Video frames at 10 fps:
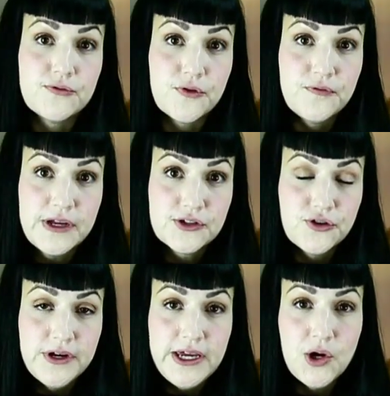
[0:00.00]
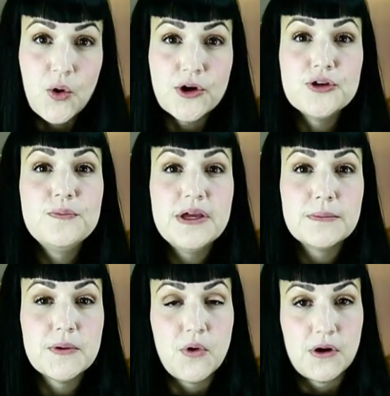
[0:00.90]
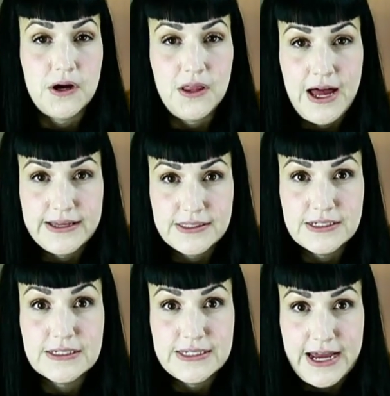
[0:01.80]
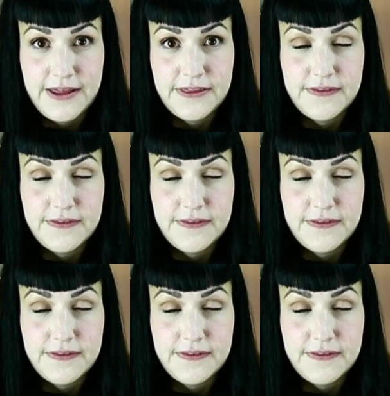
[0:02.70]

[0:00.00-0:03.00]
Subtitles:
for victory or are you being memorialized in death?